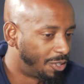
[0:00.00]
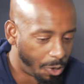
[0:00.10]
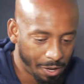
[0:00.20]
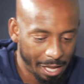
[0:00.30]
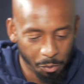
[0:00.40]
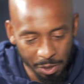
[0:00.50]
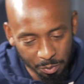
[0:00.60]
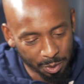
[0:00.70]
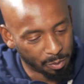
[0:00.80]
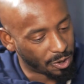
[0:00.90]
So all that
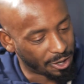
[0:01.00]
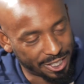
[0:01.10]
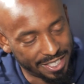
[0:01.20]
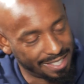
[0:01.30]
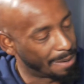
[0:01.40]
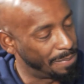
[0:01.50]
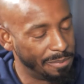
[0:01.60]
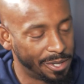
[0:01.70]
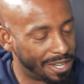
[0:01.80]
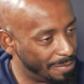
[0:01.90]
Wynwood Wall shit that
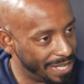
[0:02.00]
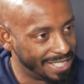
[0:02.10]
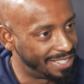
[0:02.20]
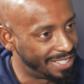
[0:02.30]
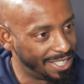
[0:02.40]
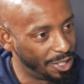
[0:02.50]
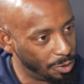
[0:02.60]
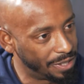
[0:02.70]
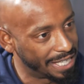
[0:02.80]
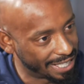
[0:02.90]
people come here and see,
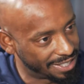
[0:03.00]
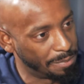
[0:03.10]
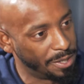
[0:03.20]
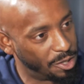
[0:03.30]
you can actually be